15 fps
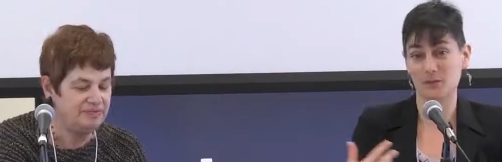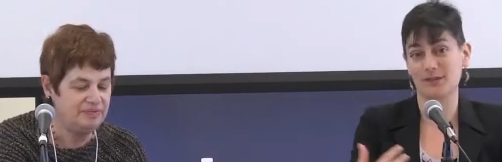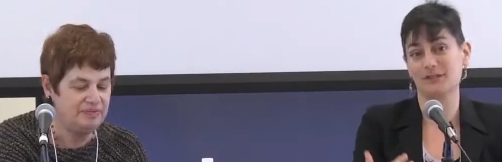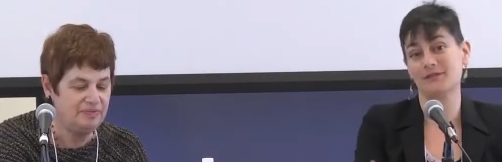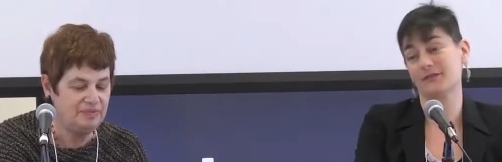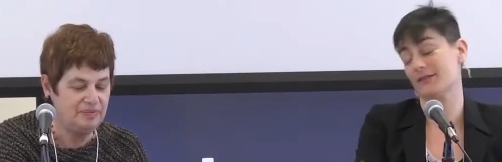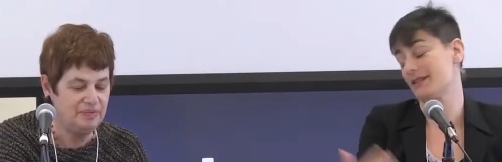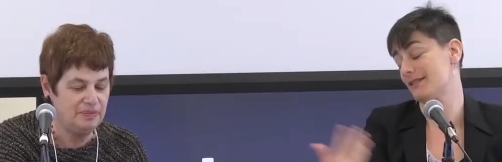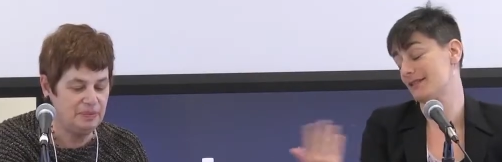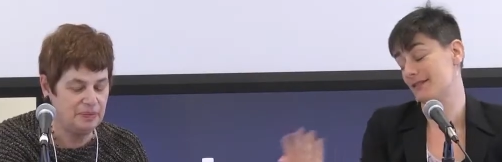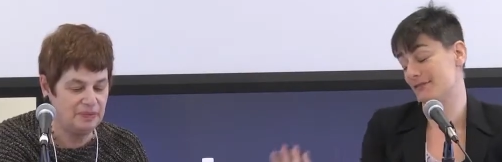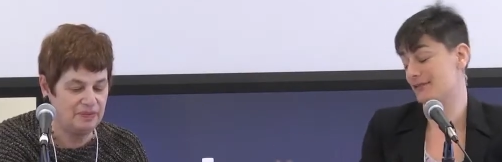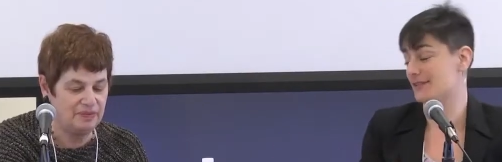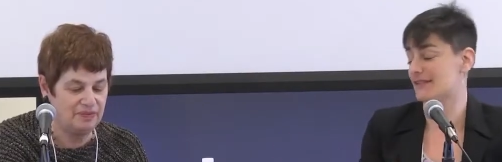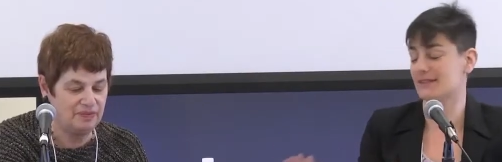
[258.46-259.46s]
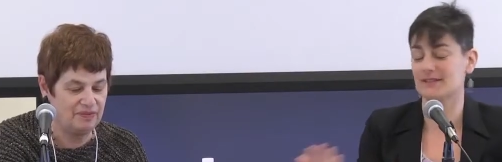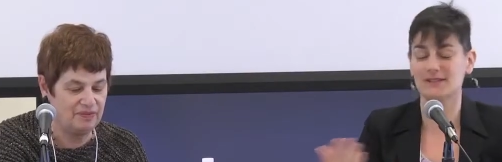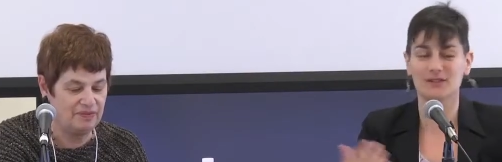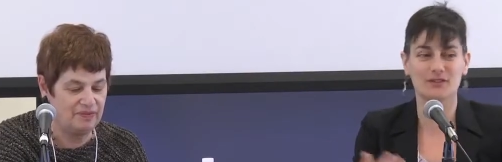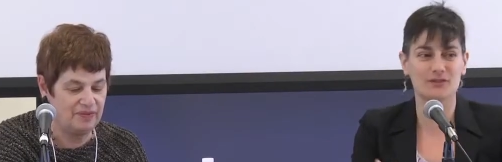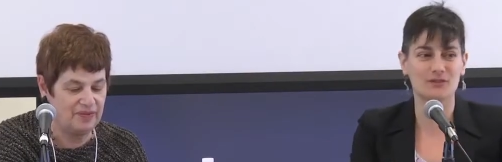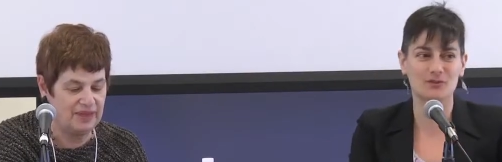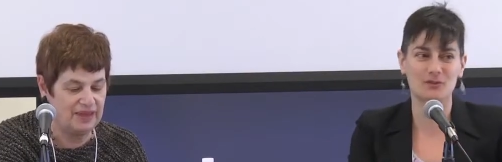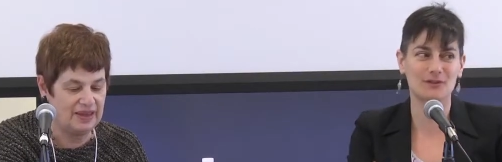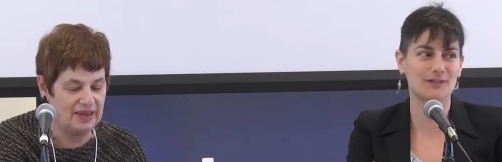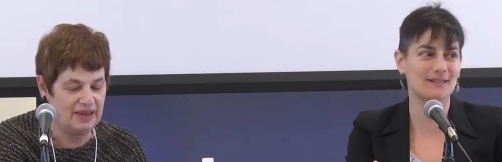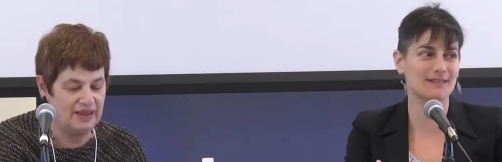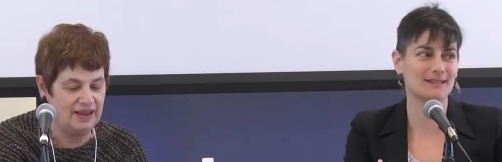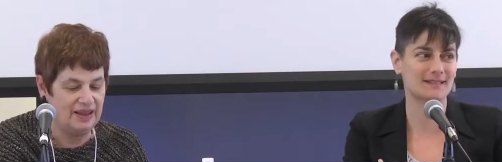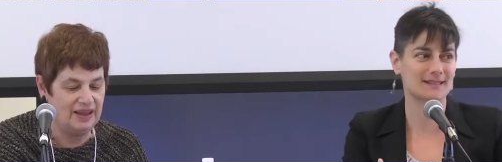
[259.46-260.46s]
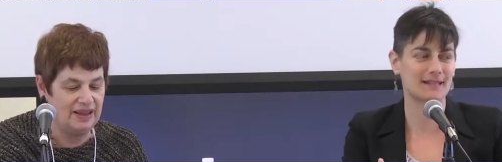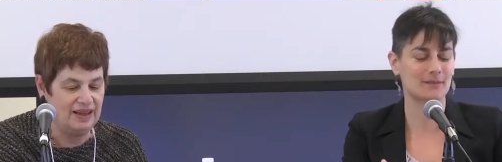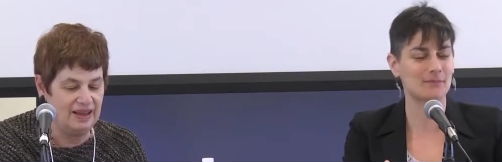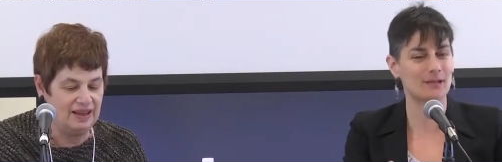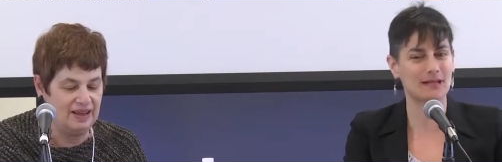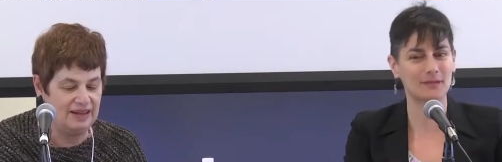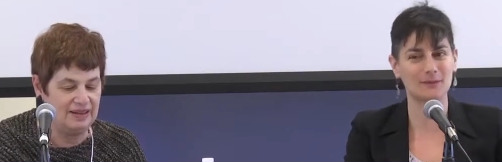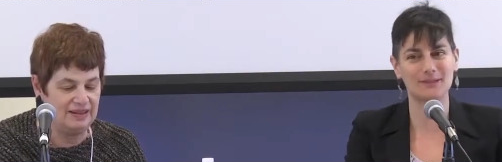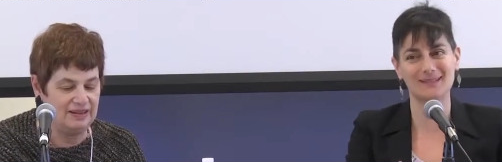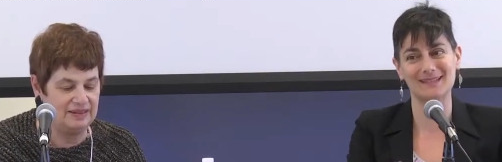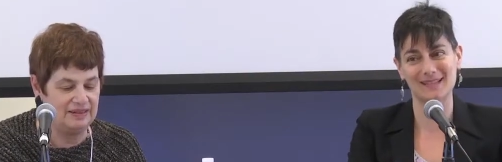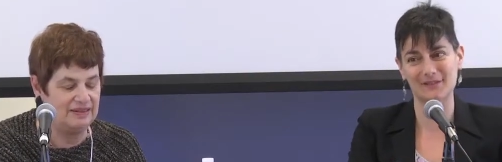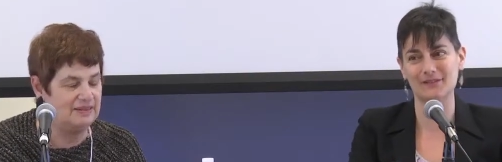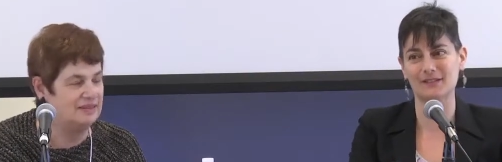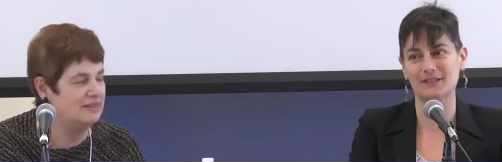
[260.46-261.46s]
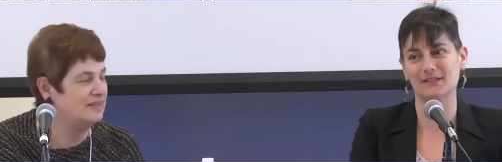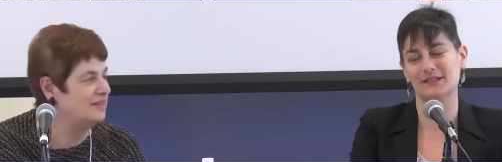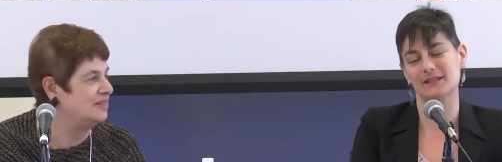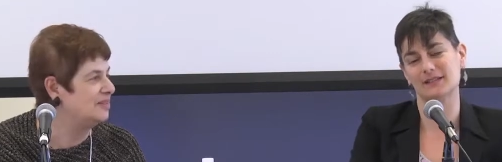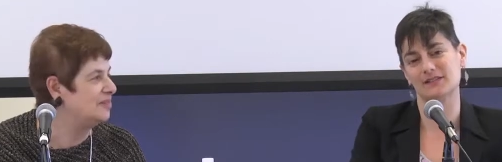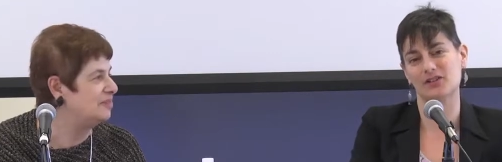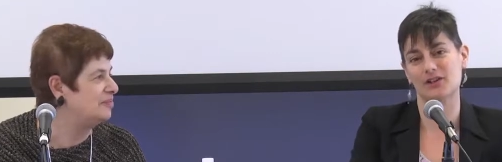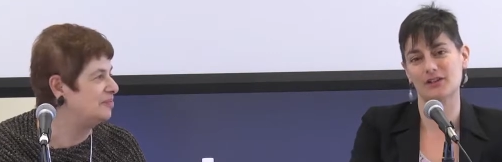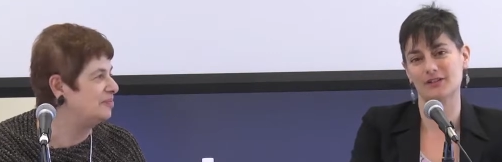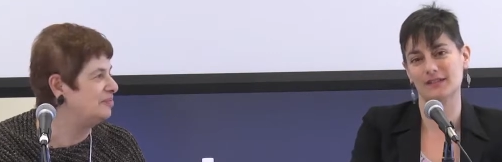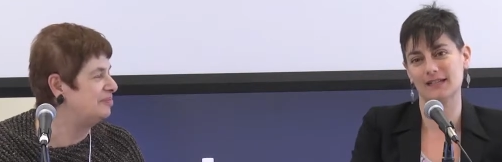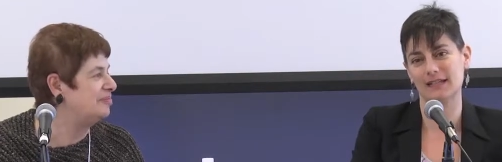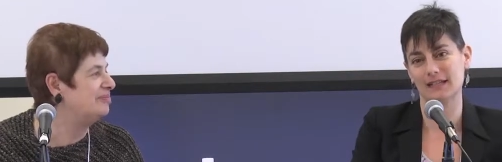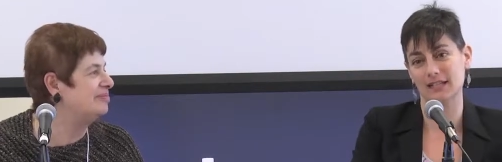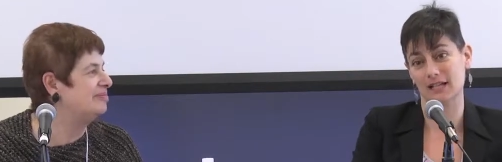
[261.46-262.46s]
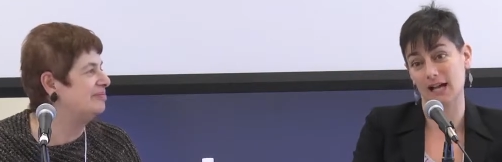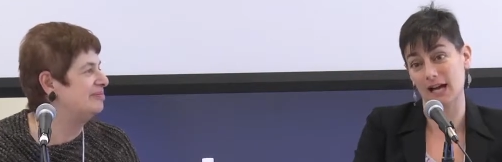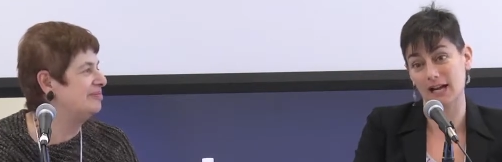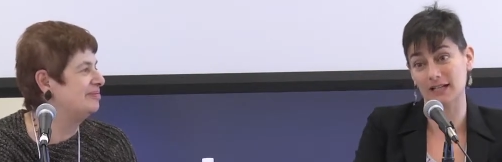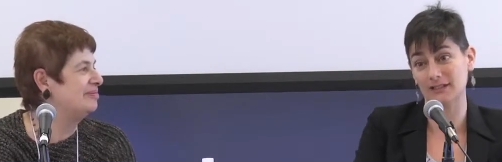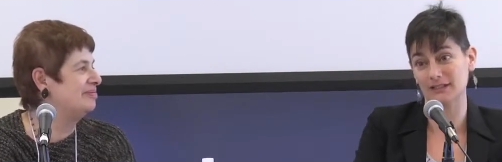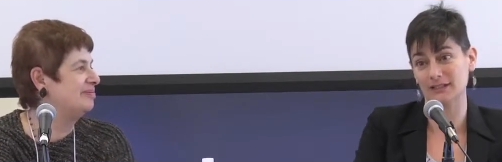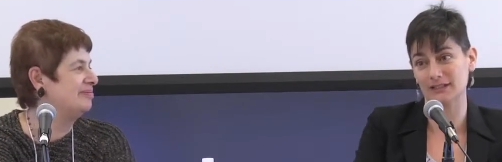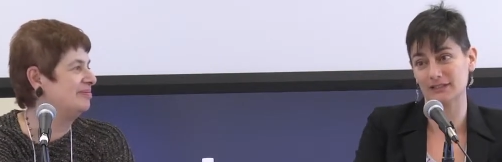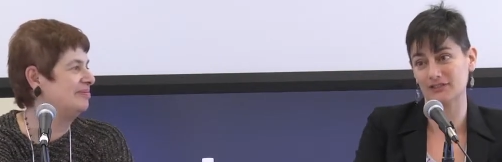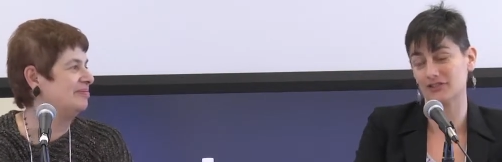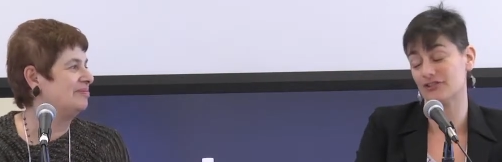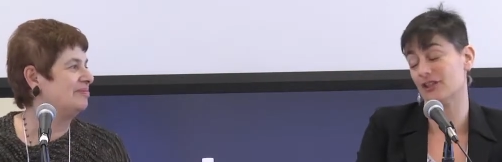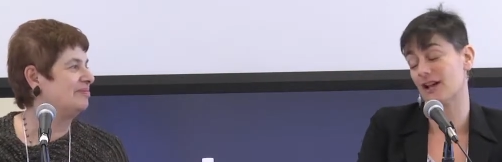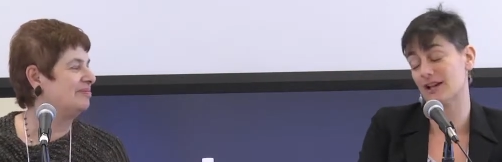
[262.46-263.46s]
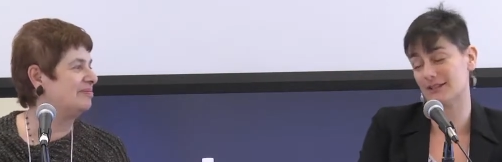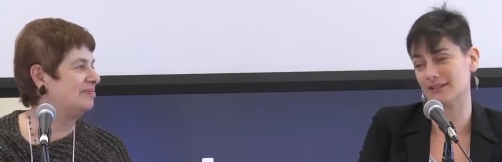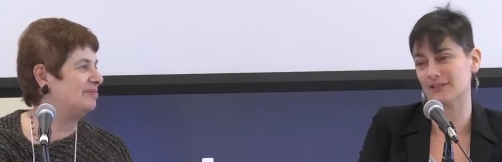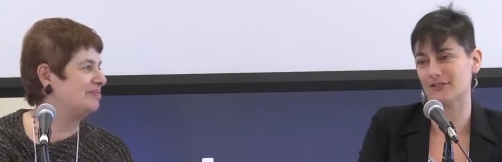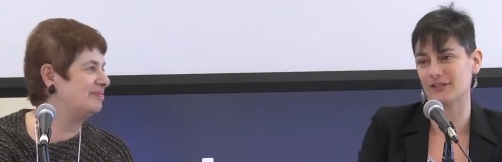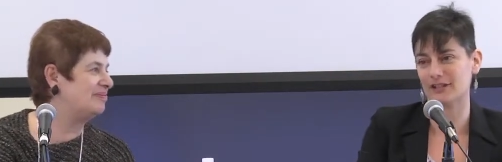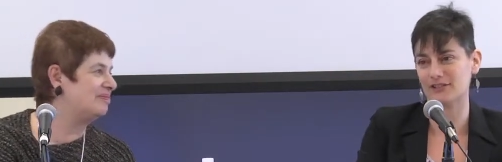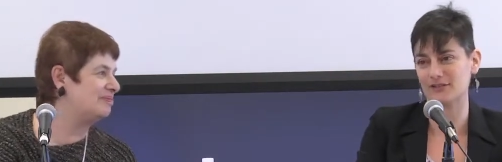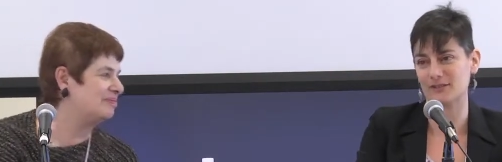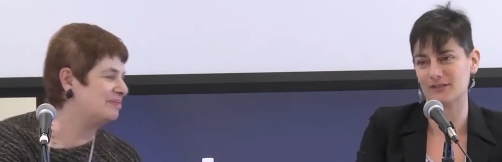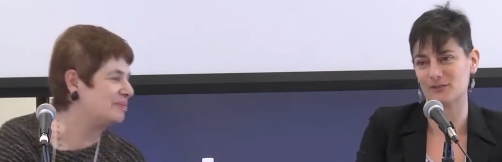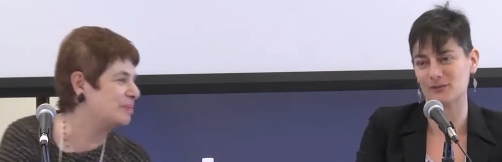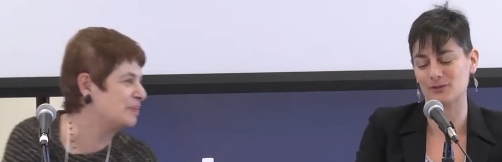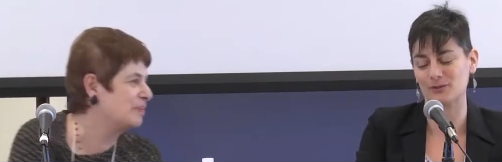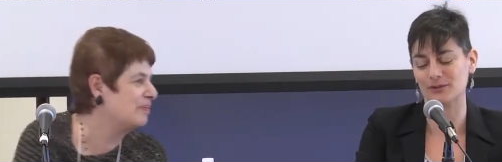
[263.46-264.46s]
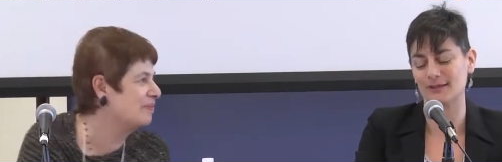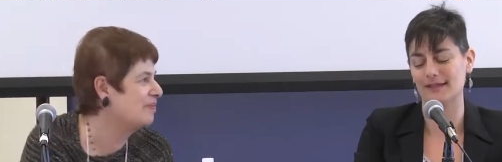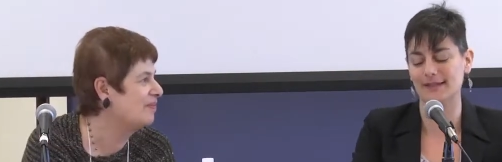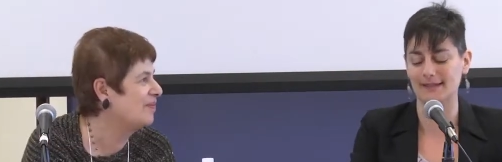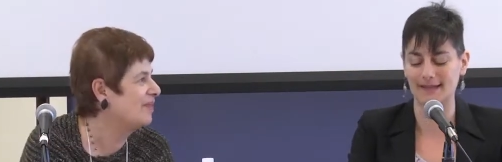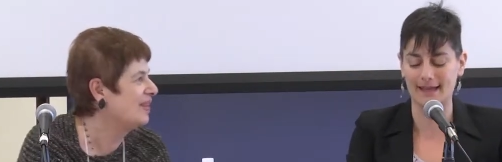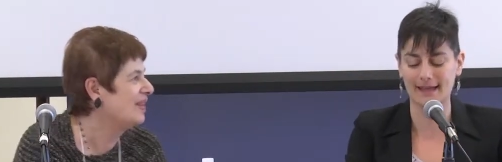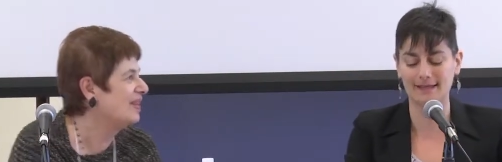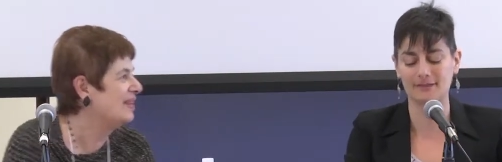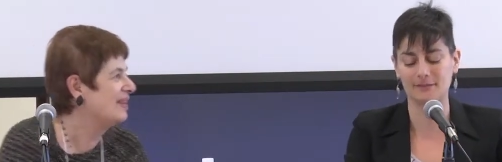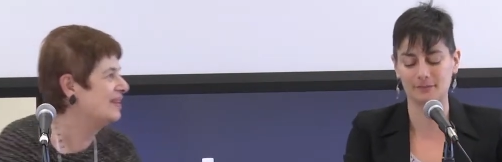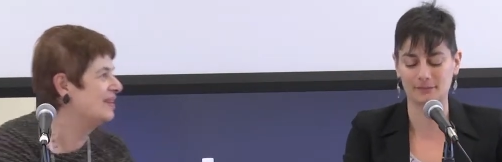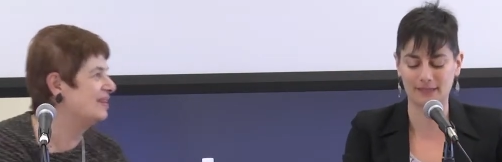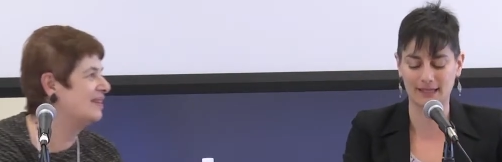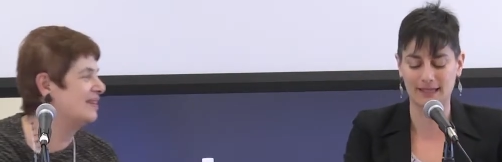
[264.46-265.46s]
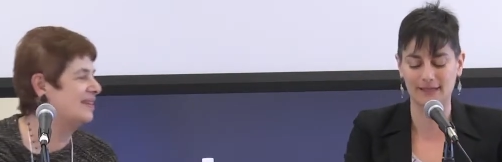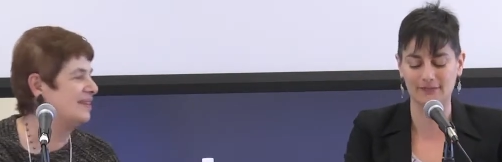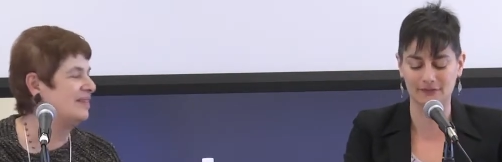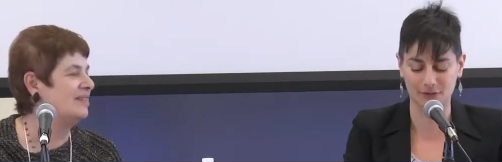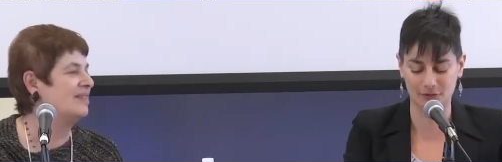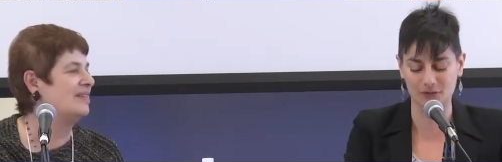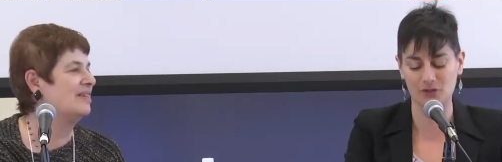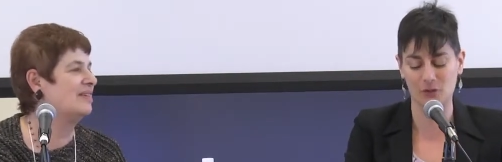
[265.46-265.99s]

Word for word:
Speaker 1: One of the differences in our stories is that mine would definitely start in college, not in graduate school, and that began first.